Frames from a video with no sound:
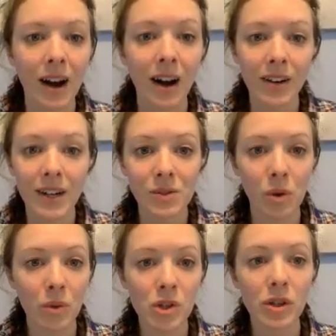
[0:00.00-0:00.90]
All right, so I
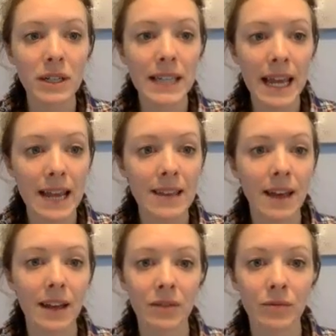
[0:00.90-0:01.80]
want you to take
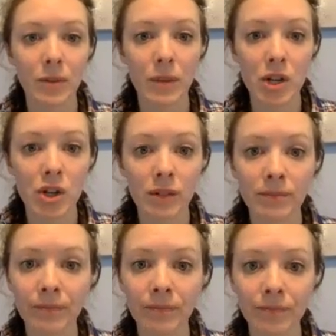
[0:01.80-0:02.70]
that information,